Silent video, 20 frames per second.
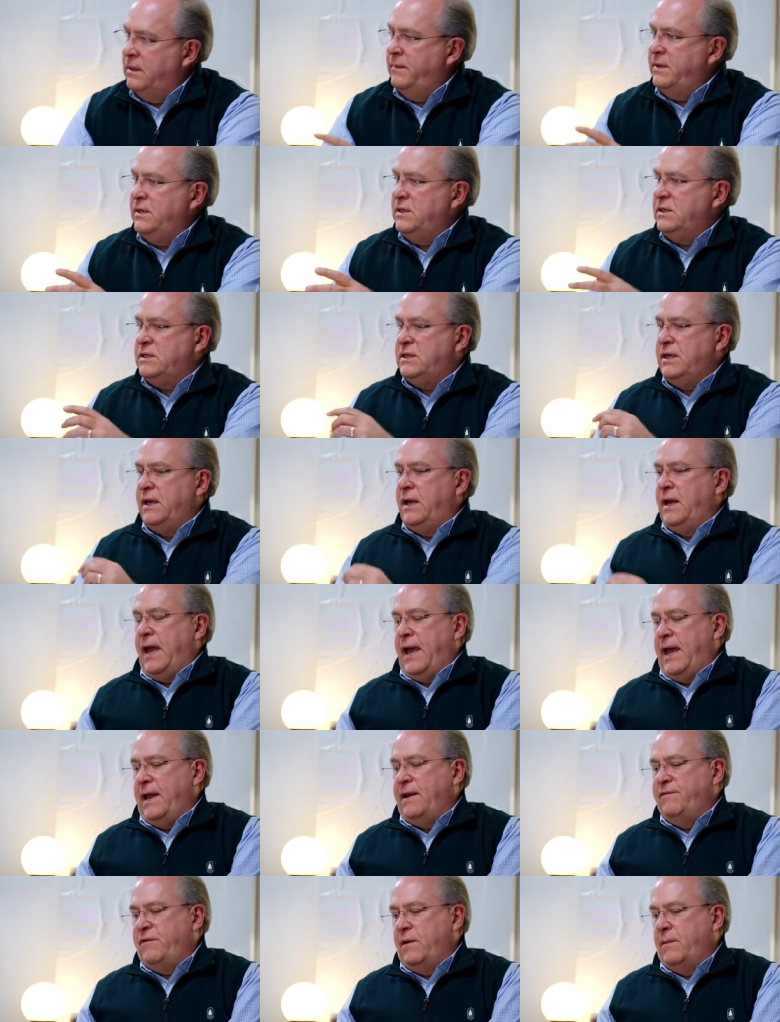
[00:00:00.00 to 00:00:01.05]
Let me just say,
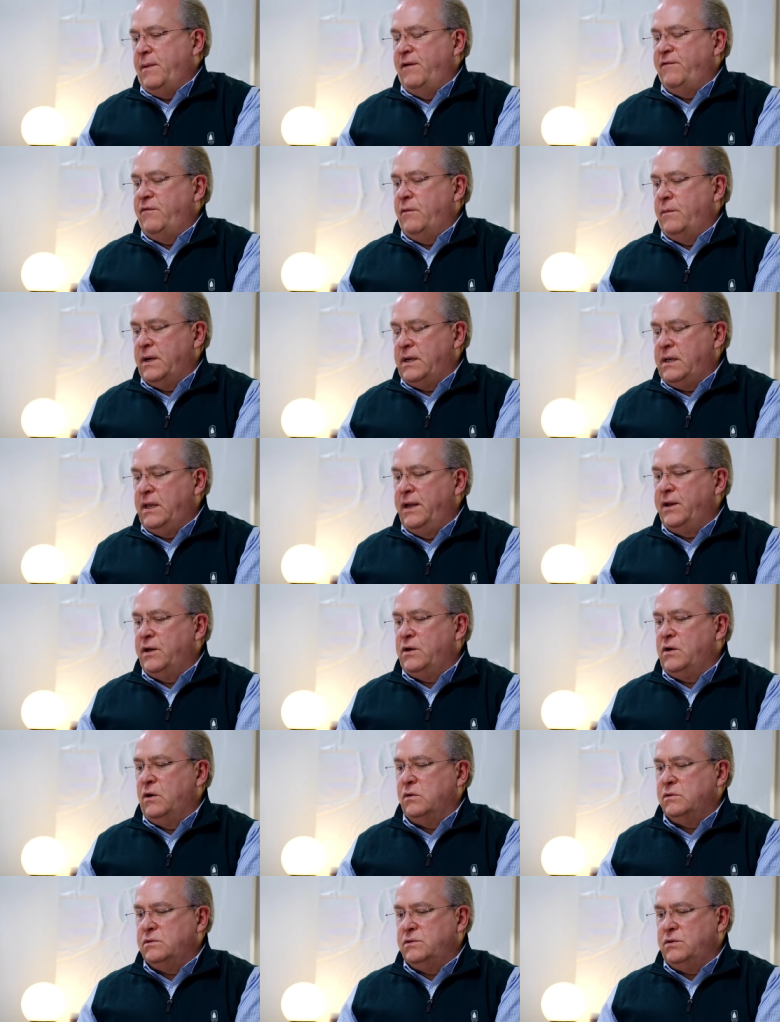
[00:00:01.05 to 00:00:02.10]
add, if I may, from a
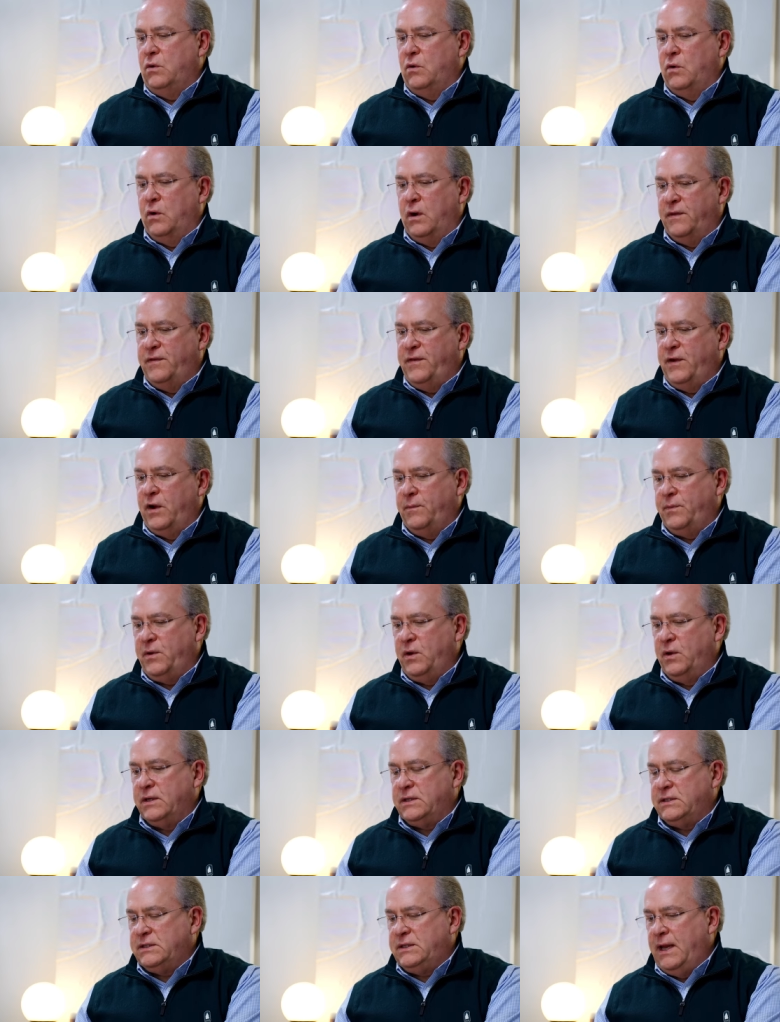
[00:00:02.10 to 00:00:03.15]
clinical or a
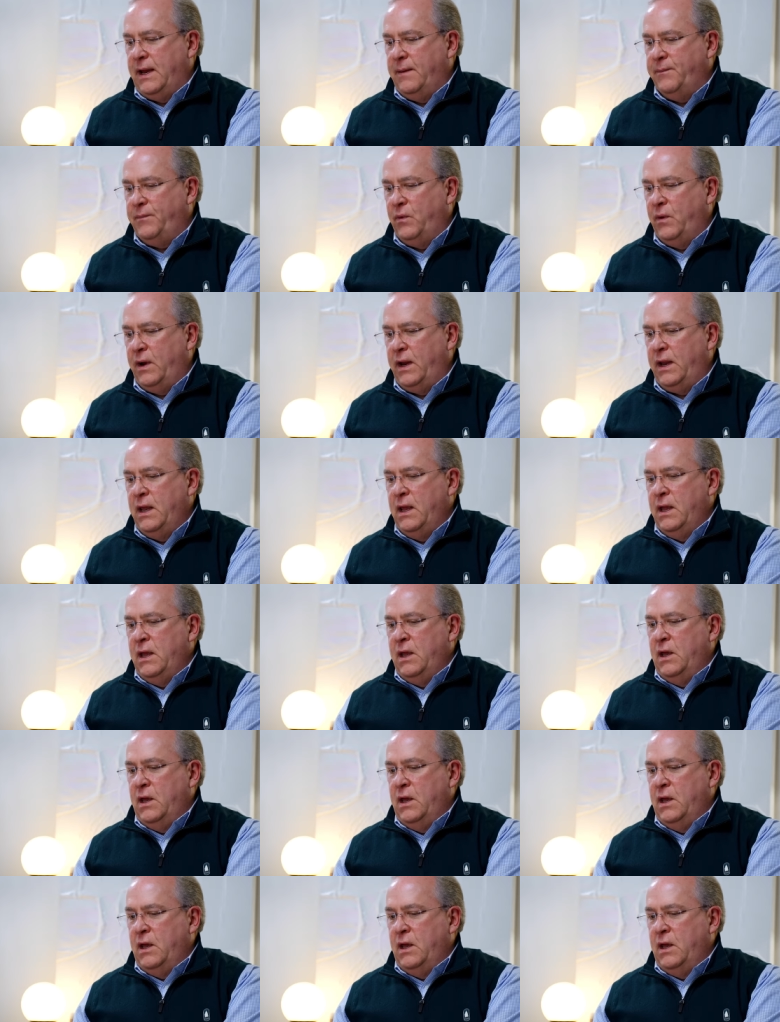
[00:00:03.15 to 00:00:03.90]
therapeutic standpoint,